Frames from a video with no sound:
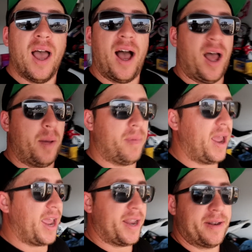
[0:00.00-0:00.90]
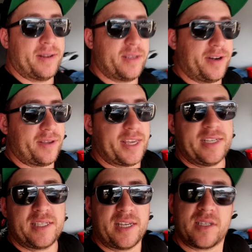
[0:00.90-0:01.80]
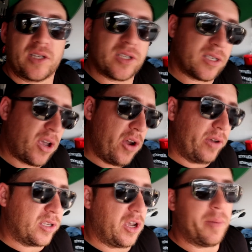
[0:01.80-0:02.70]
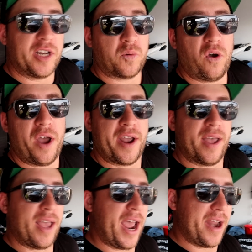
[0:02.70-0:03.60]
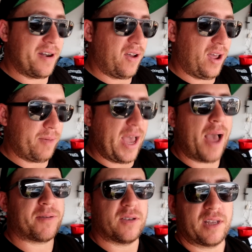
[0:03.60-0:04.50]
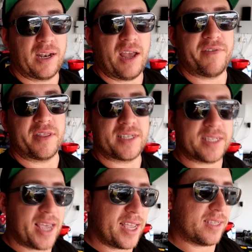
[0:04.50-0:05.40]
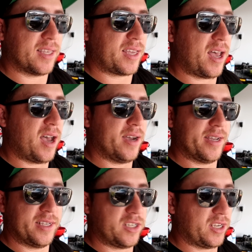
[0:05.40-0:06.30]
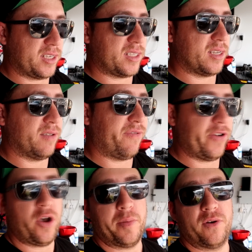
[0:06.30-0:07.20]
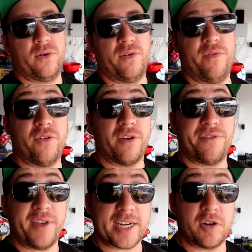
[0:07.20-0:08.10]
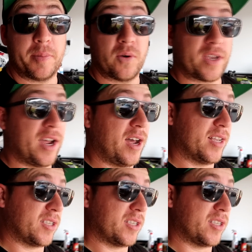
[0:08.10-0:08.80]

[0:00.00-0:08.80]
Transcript: And you know, these things are so much wider, and I absolutely love it. The stance of the car is just phenomenal for a factory built car.